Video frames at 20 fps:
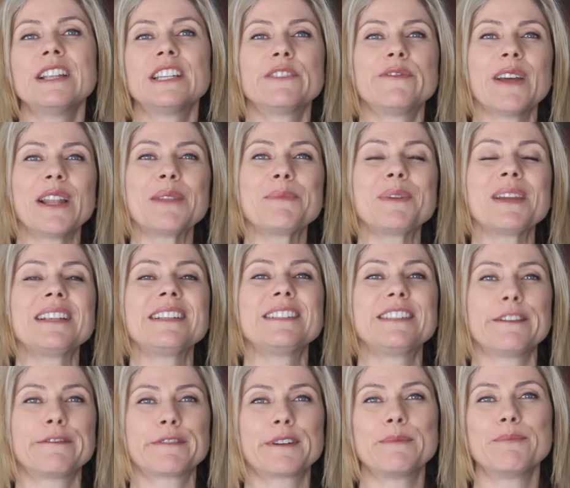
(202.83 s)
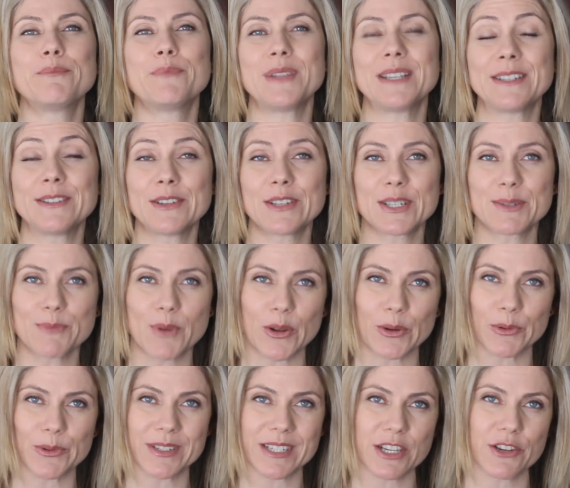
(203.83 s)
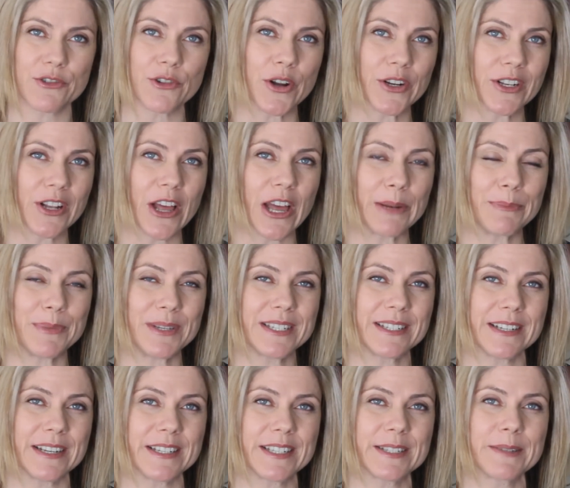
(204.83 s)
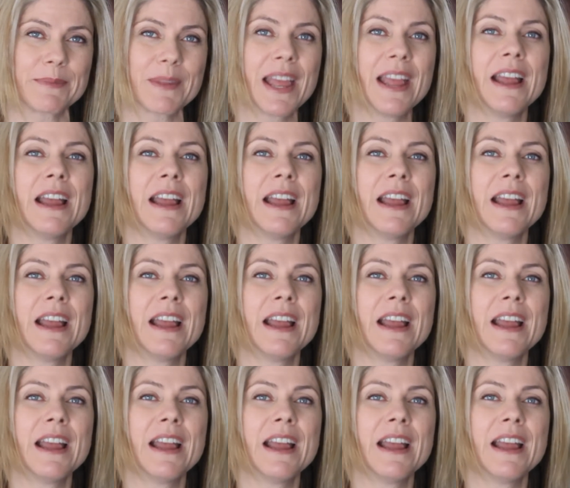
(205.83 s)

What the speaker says: developing different business models in your online business.